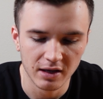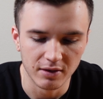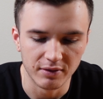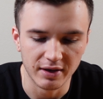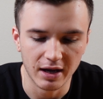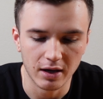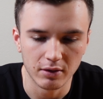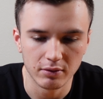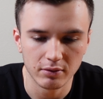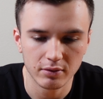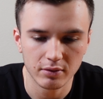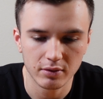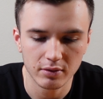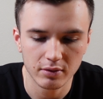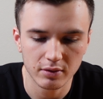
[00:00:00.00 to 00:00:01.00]
Now,
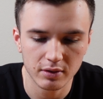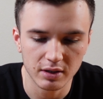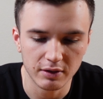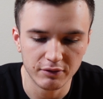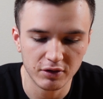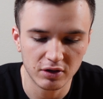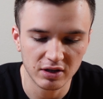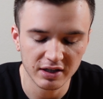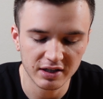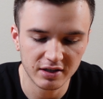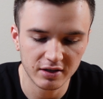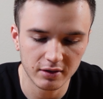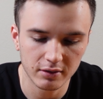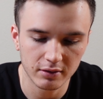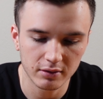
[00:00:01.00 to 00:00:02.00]
if you click
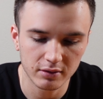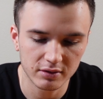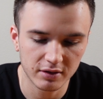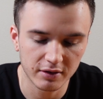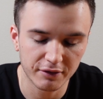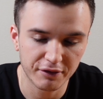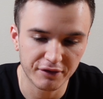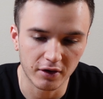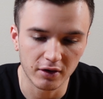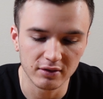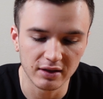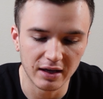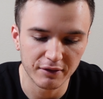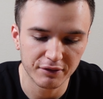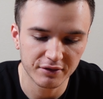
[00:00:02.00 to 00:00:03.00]
here to the far
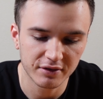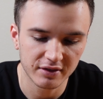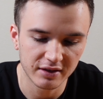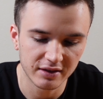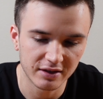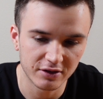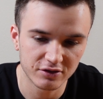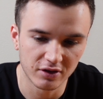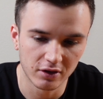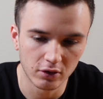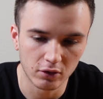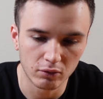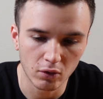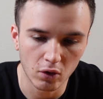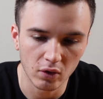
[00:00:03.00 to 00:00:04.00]
left, there's a
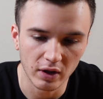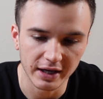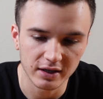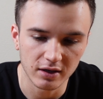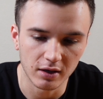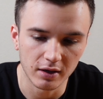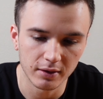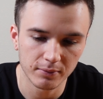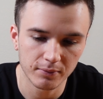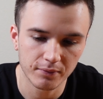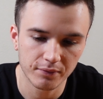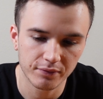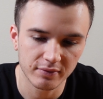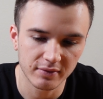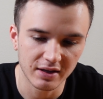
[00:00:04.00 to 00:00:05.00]
little roll icon,
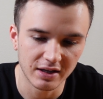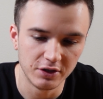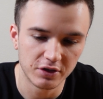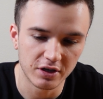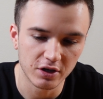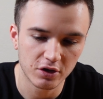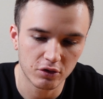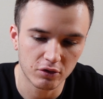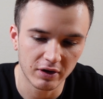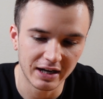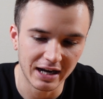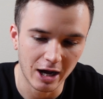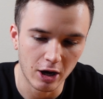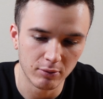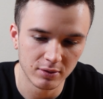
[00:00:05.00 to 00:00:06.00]
and you can
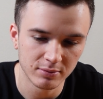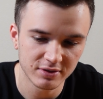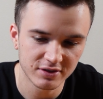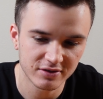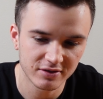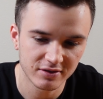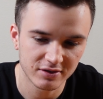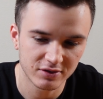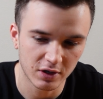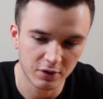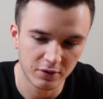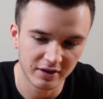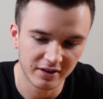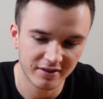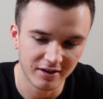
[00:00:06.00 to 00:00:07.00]
create albums. So I
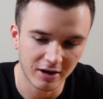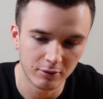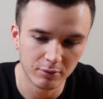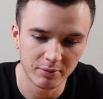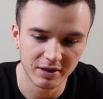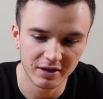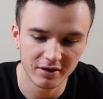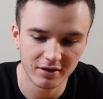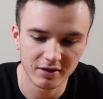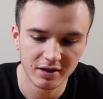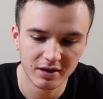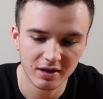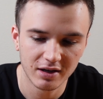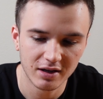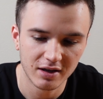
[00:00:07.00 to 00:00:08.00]
created this album here.
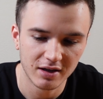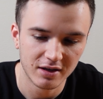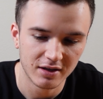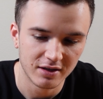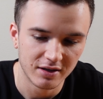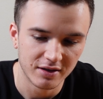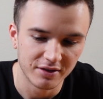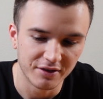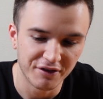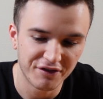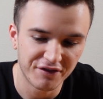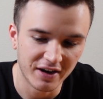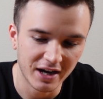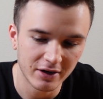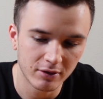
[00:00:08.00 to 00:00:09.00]
The
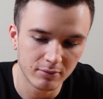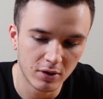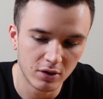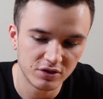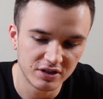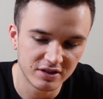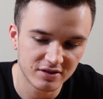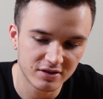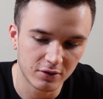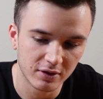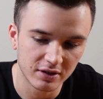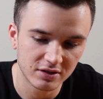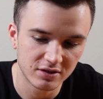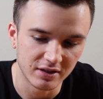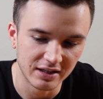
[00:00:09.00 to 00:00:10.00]
fire emoji is
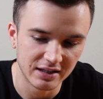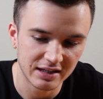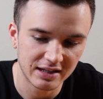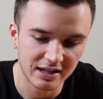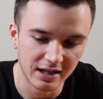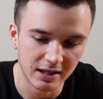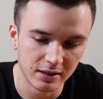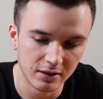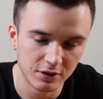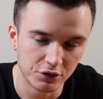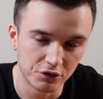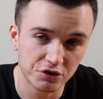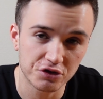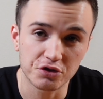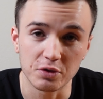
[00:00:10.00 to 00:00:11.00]
going to indicate
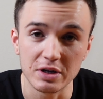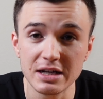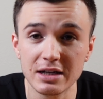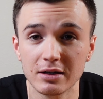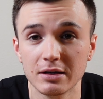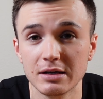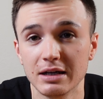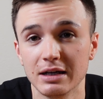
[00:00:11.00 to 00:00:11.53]
your streak.